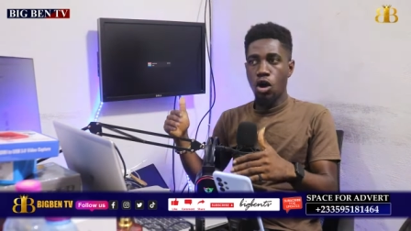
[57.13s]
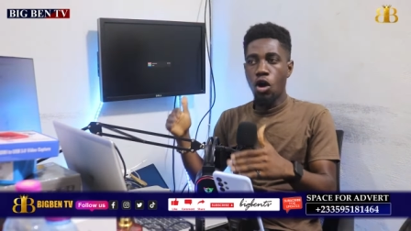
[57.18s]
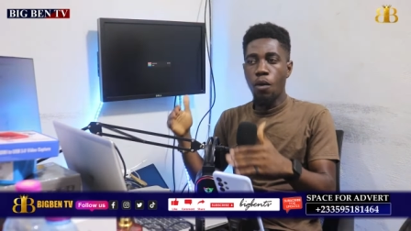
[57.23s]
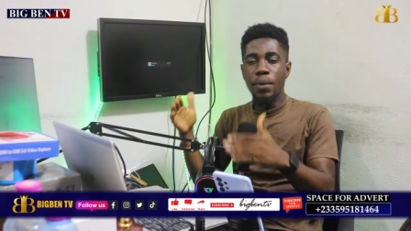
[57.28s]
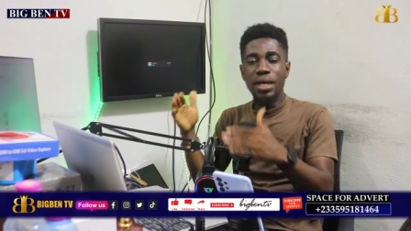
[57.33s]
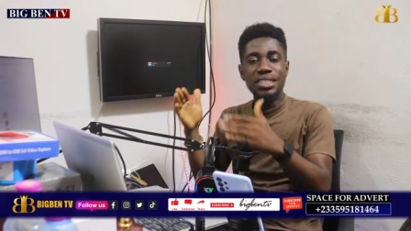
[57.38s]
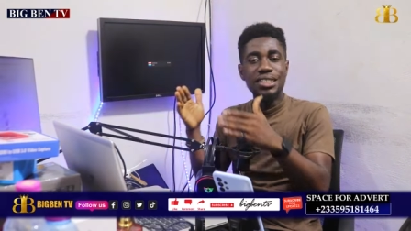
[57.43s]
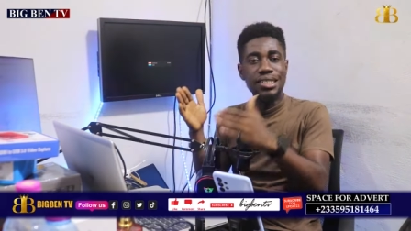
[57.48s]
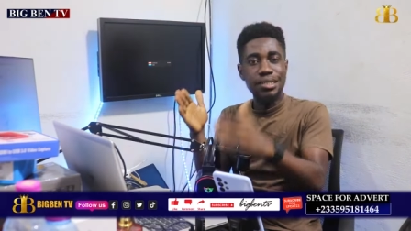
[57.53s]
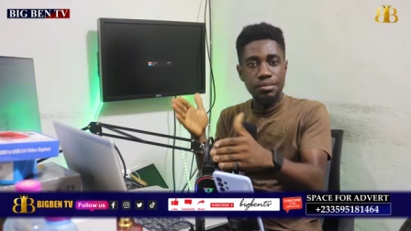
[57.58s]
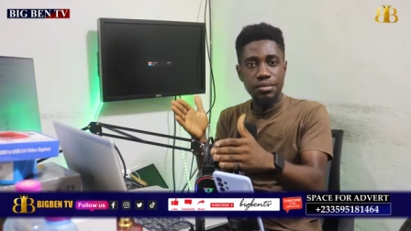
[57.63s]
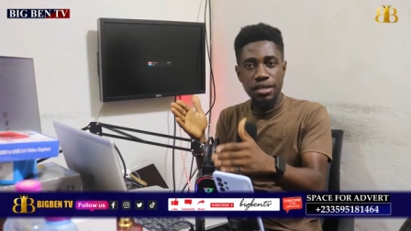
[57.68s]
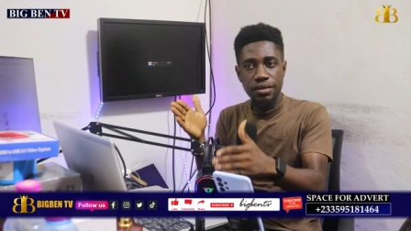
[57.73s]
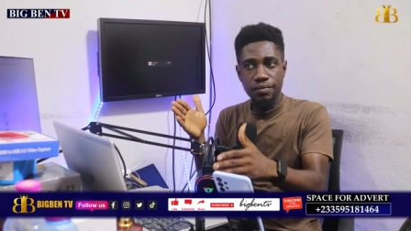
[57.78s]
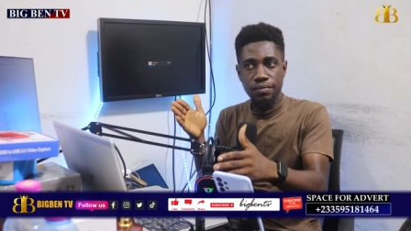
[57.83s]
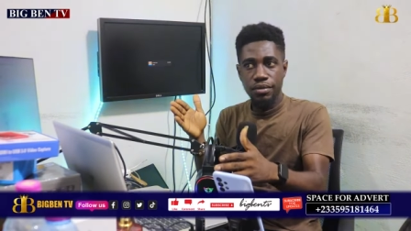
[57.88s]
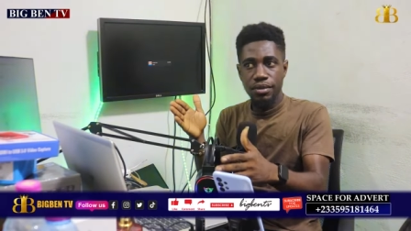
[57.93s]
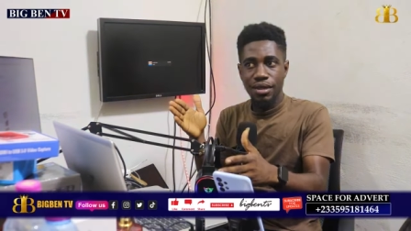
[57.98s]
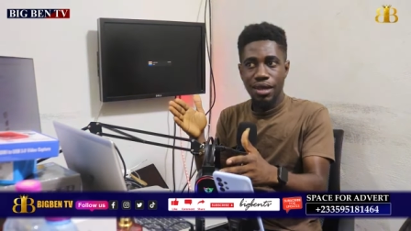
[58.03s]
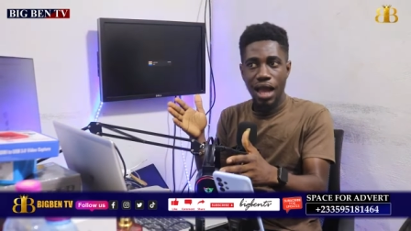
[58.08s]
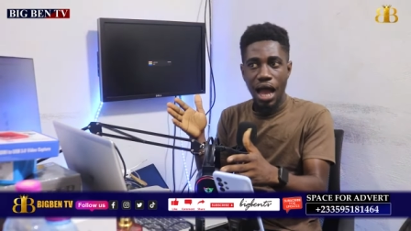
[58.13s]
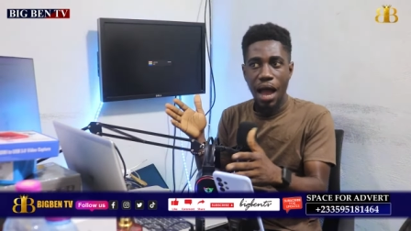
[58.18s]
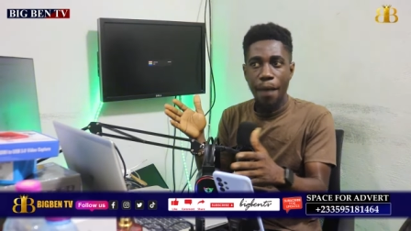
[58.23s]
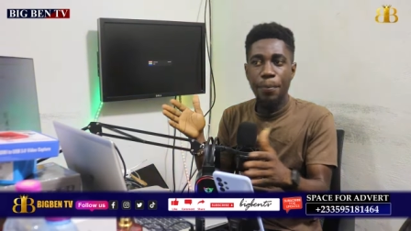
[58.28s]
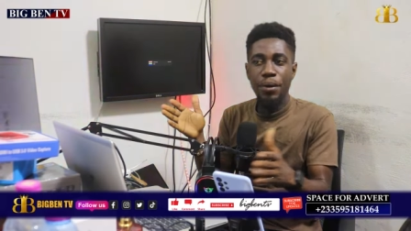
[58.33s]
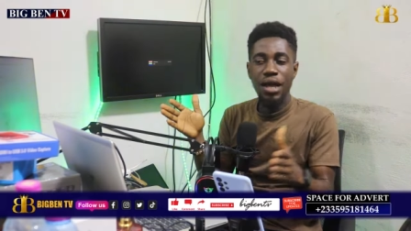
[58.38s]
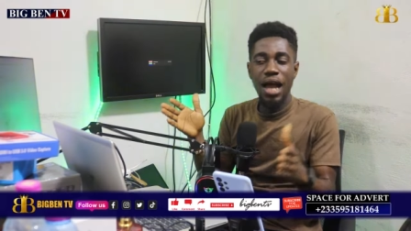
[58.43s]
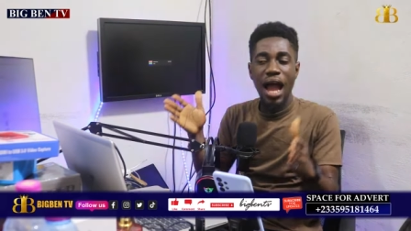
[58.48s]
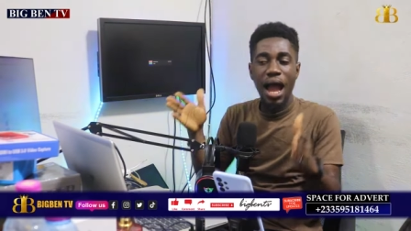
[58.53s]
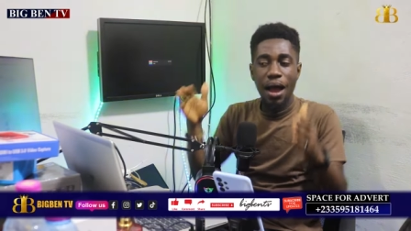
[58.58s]
Obetimi
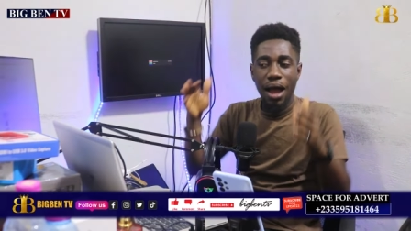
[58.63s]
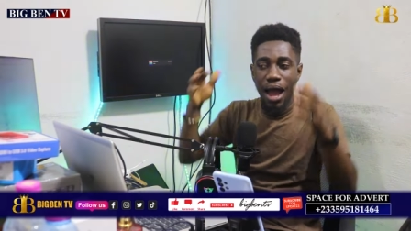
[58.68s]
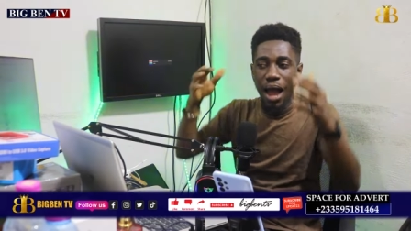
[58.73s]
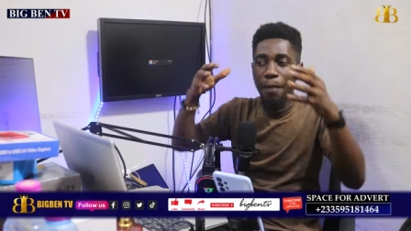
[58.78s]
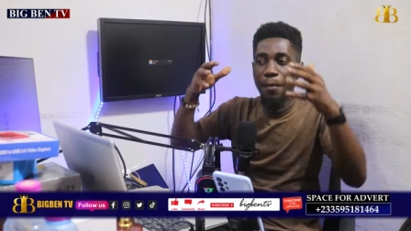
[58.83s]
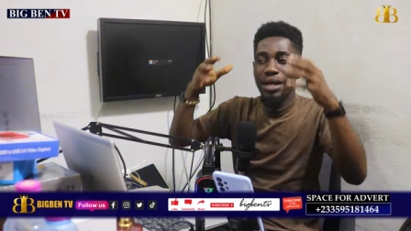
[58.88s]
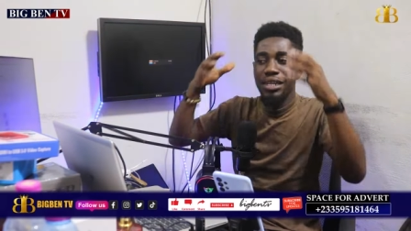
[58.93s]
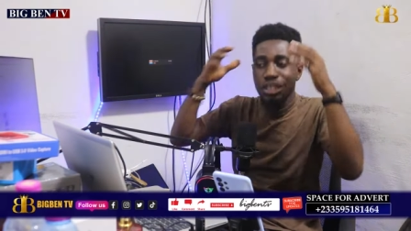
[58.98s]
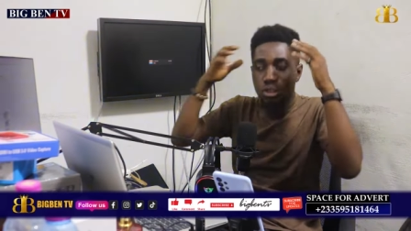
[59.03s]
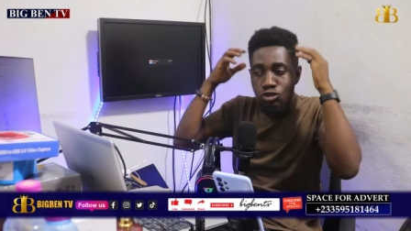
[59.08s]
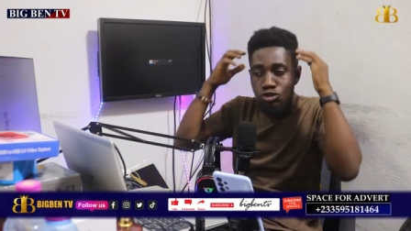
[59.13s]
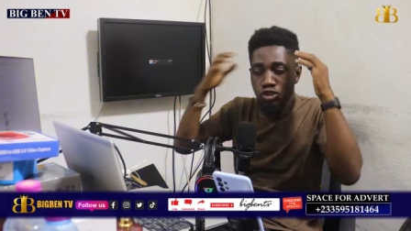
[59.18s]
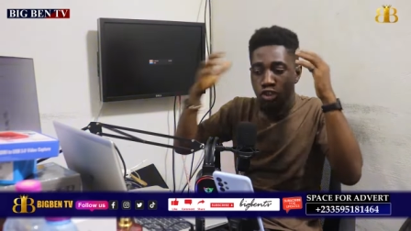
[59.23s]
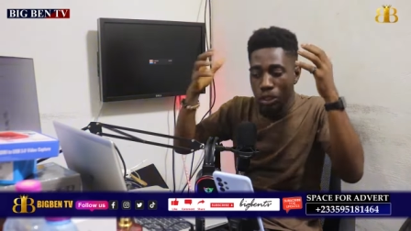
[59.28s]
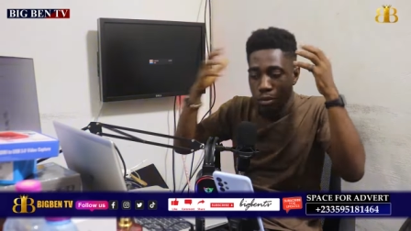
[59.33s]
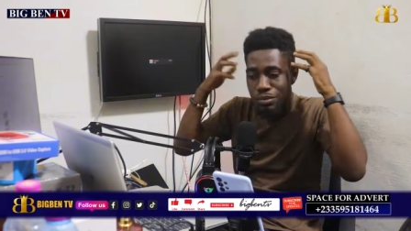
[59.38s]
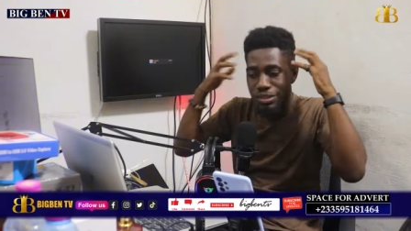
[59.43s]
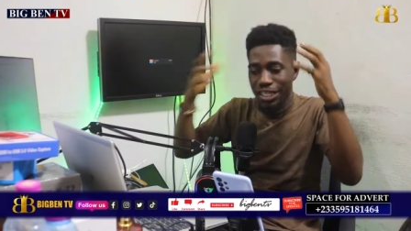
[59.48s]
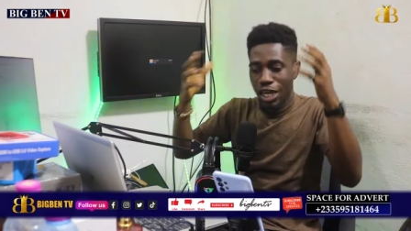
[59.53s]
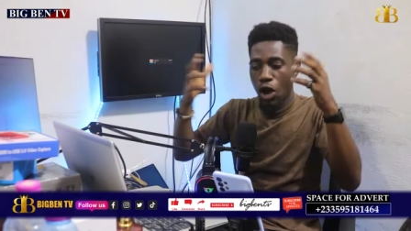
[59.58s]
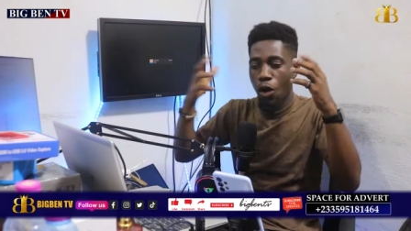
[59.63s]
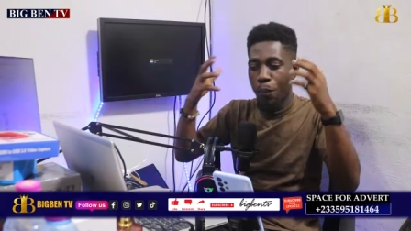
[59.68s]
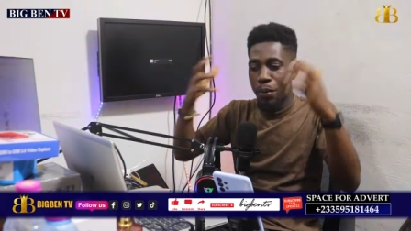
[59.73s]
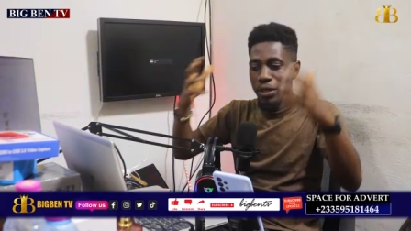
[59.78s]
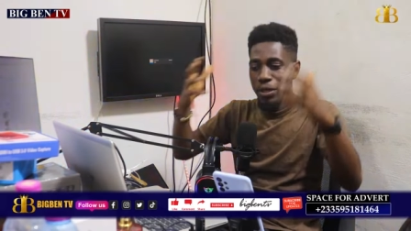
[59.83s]
Amani dreams are